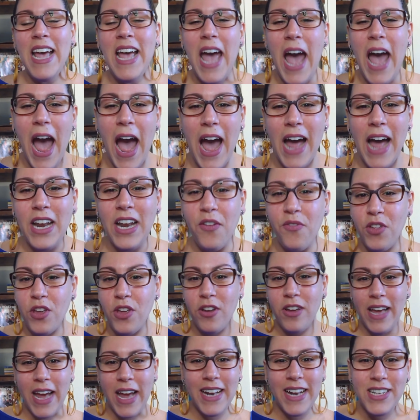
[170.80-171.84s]
And if you
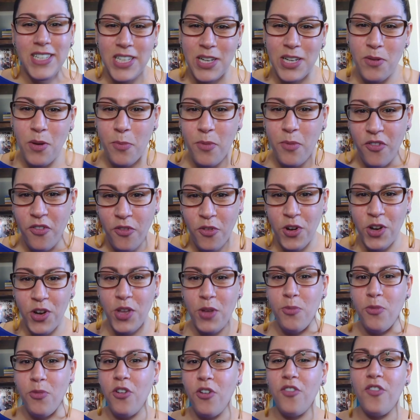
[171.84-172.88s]
can do it before you
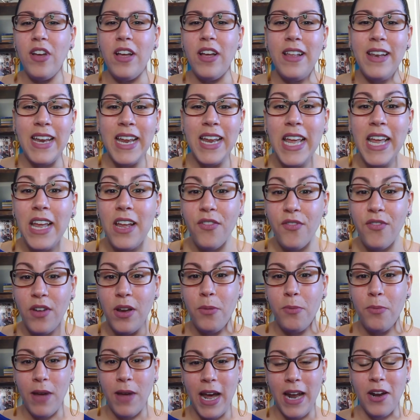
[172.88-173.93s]
move in,
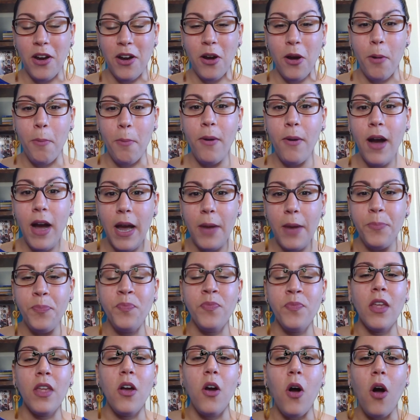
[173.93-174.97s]
even better. But
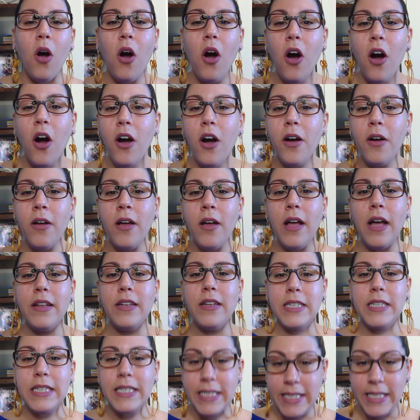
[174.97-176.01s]
all
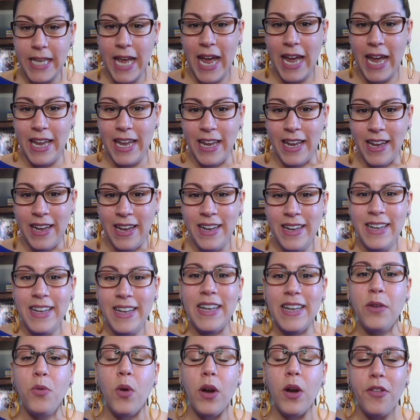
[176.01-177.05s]
to say,
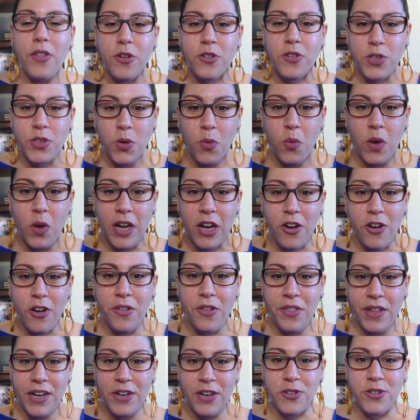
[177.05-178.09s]
where there's a will,
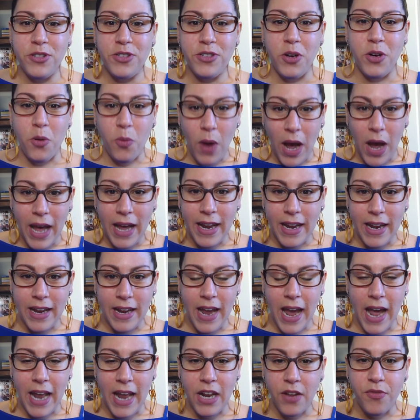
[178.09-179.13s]
there's a way.
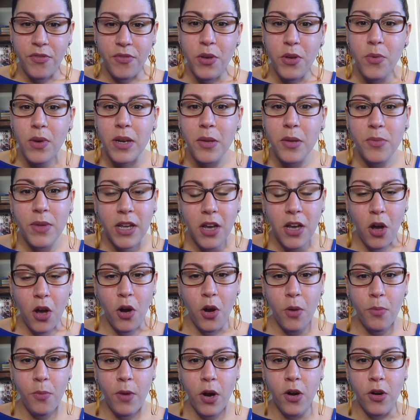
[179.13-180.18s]
And if you want to be a
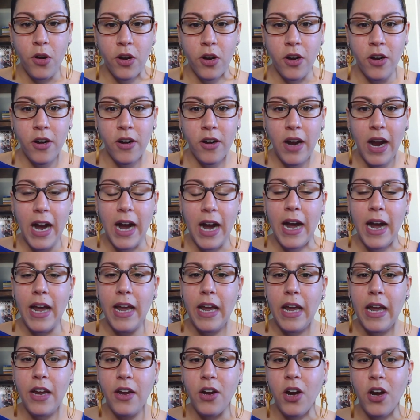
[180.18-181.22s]
homeowner, I
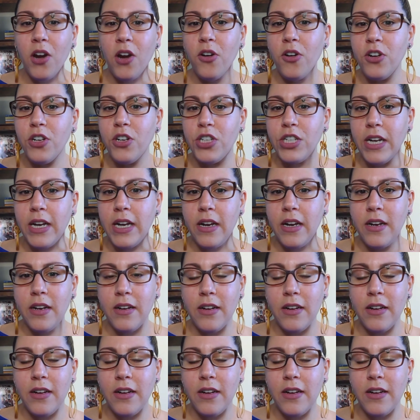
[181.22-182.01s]
encourage it